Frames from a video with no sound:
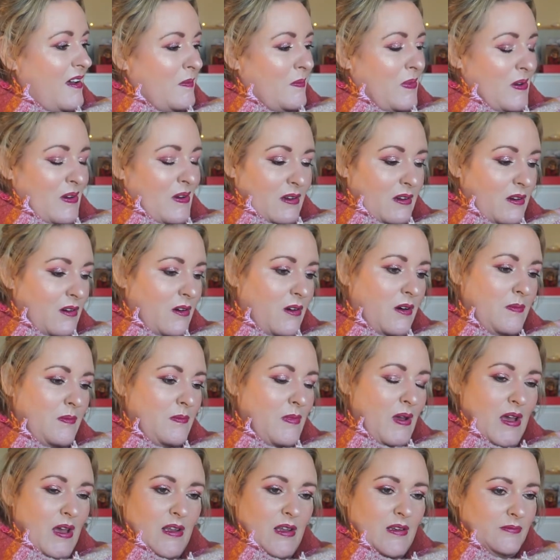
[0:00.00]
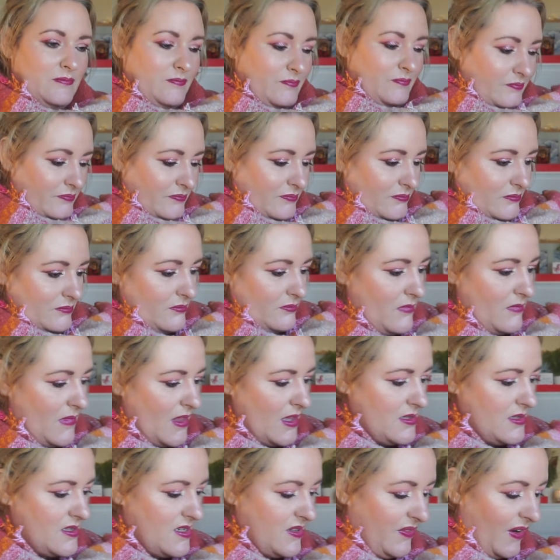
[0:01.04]
But oh man,
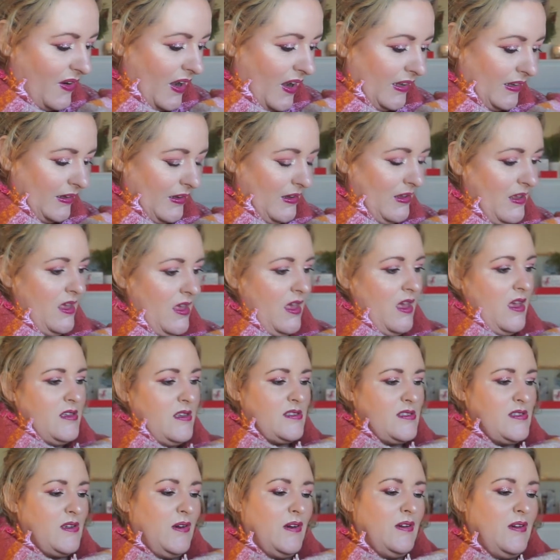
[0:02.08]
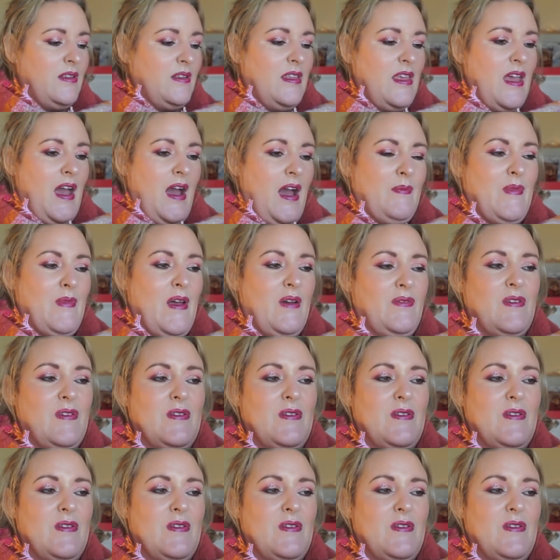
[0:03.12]
divine. So yeah, I've